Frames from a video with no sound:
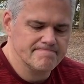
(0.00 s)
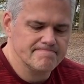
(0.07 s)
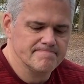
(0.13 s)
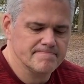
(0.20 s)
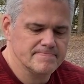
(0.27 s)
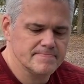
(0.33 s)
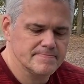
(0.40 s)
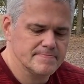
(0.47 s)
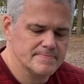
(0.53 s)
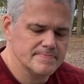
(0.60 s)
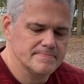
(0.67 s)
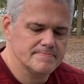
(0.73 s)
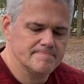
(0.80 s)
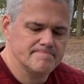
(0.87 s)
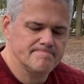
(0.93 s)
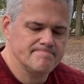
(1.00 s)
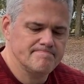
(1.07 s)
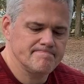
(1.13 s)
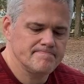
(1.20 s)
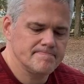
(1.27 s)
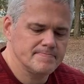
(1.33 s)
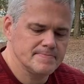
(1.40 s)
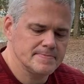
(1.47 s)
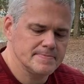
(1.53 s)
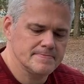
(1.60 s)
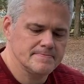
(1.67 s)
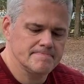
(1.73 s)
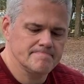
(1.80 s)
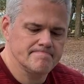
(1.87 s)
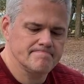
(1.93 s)

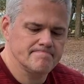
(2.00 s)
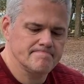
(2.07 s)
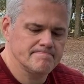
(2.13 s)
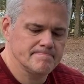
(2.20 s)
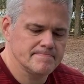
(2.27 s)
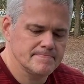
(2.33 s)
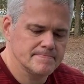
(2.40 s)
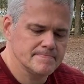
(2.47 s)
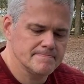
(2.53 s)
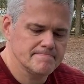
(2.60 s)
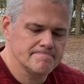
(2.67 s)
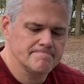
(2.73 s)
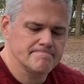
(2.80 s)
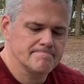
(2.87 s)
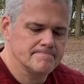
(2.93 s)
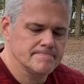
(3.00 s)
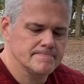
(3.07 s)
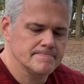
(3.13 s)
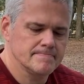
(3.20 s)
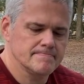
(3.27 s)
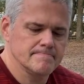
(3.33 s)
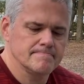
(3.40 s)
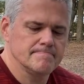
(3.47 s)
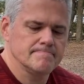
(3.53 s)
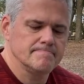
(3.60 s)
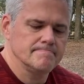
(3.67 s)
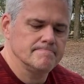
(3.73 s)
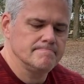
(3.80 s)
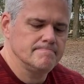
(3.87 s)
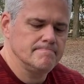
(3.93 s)

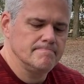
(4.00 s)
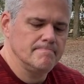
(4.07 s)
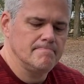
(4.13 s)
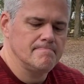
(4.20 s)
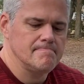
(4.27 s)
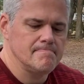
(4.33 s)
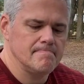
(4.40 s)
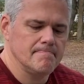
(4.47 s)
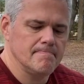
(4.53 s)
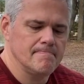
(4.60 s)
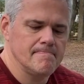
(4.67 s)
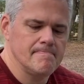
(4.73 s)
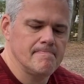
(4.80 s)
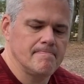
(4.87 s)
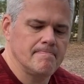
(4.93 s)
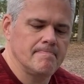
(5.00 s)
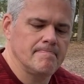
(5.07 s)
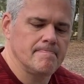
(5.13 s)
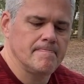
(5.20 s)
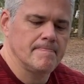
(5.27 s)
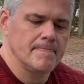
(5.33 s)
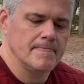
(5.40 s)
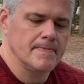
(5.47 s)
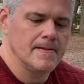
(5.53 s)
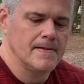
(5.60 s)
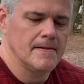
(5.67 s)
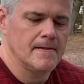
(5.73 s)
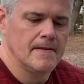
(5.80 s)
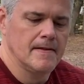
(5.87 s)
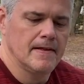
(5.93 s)

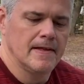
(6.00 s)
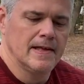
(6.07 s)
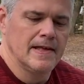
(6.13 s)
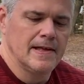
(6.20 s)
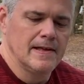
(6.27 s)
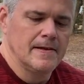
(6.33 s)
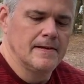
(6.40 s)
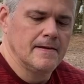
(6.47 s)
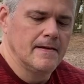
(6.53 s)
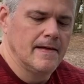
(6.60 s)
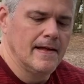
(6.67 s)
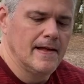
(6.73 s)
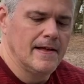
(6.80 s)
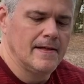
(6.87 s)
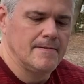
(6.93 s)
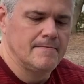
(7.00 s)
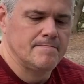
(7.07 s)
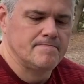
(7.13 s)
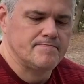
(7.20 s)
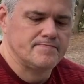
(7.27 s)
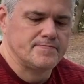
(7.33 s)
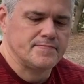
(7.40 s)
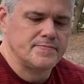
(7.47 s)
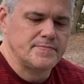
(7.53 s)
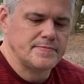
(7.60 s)
Nothing is said.